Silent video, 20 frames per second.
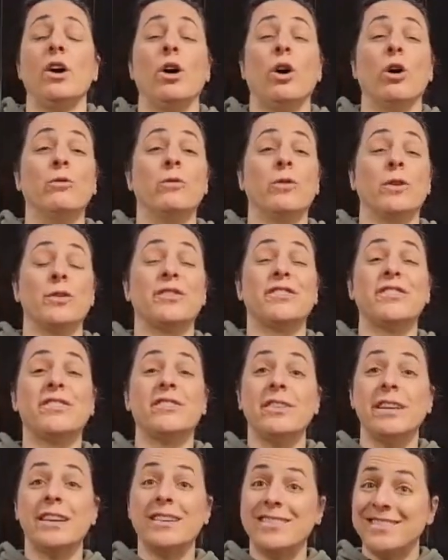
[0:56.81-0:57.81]
over
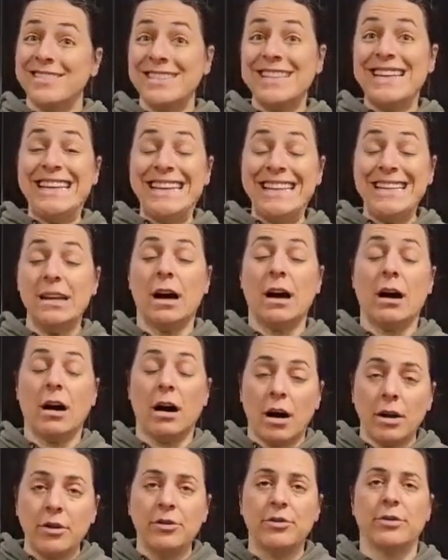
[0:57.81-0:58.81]

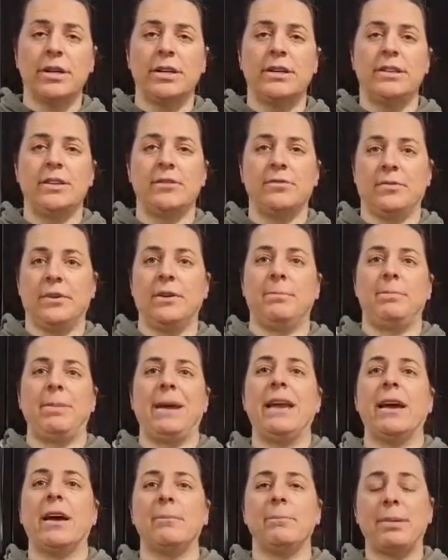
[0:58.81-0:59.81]
1,600 different
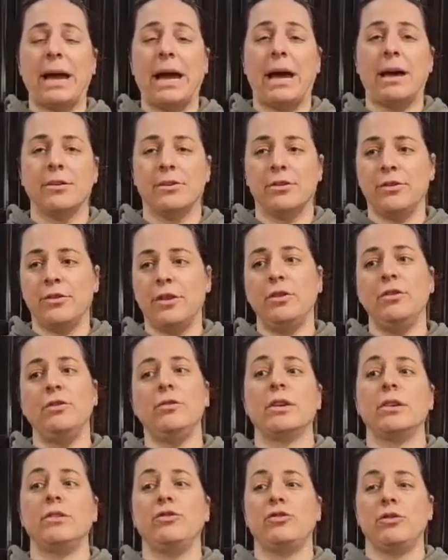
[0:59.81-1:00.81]
patterns that you
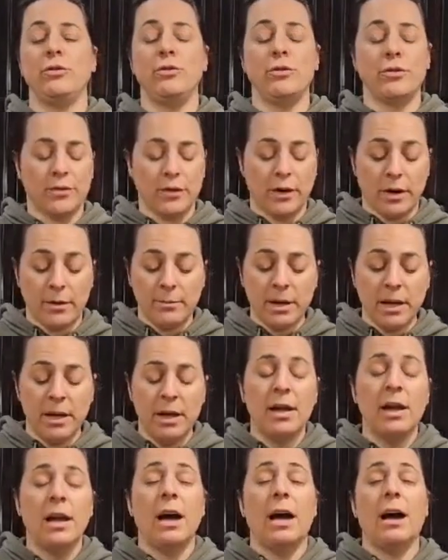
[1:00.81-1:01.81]
can choose from
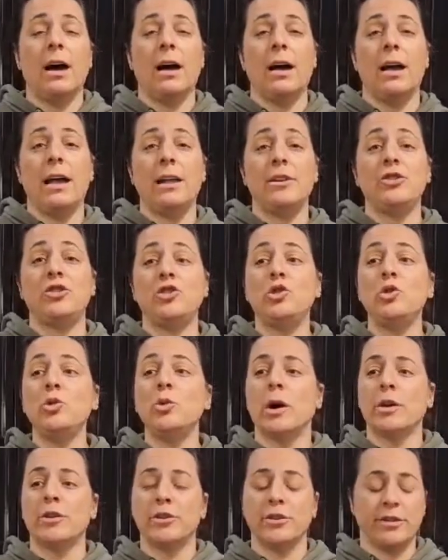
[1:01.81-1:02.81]
uh, and
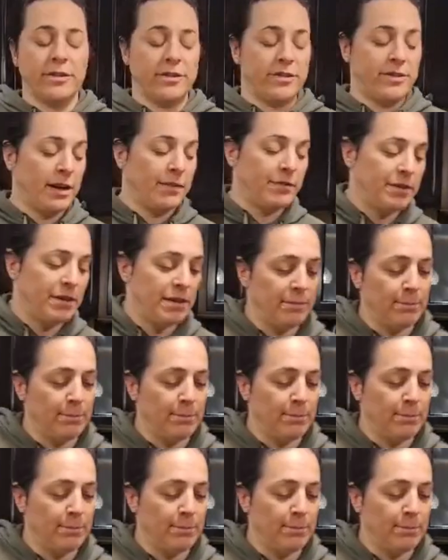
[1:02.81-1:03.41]
270